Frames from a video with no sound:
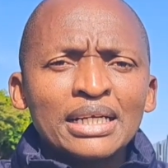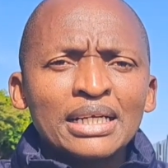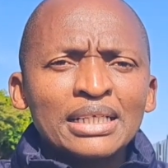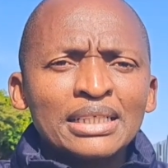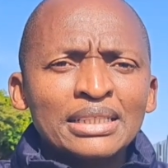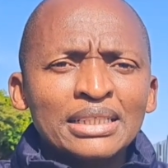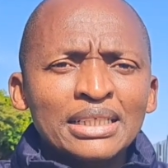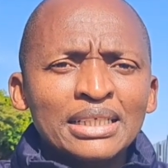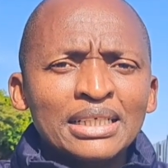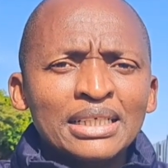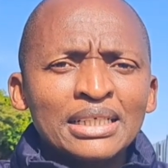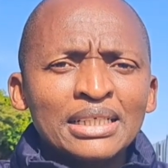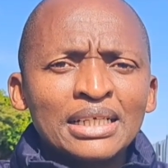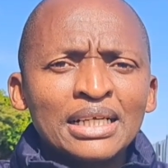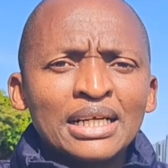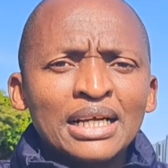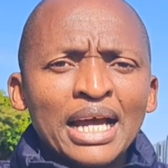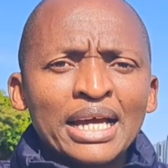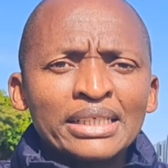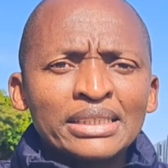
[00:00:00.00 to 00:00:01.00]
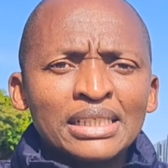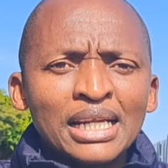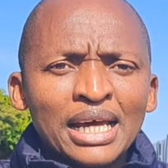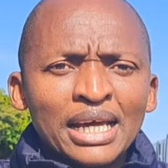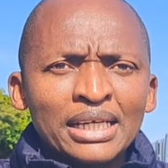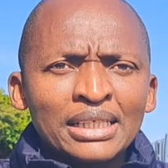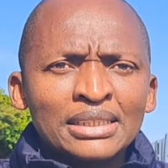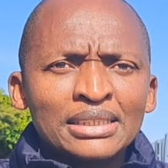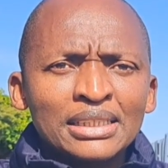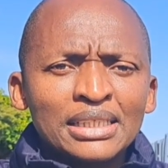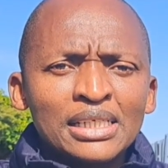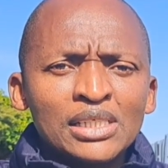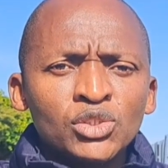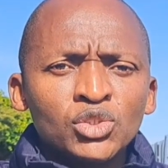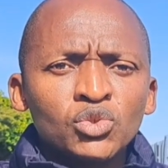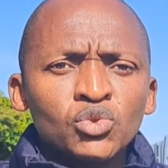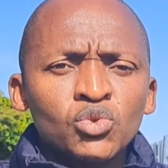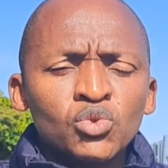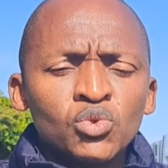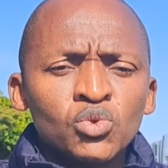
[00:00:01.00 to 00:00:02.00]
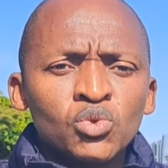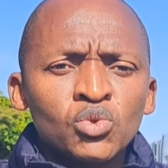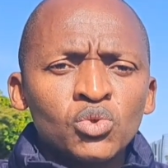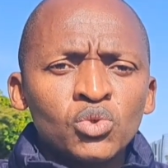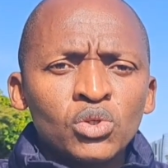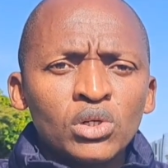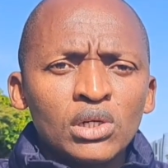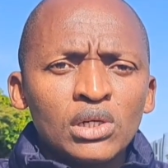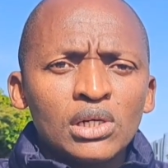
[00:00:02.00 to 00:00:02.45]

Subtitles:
clear guideline as to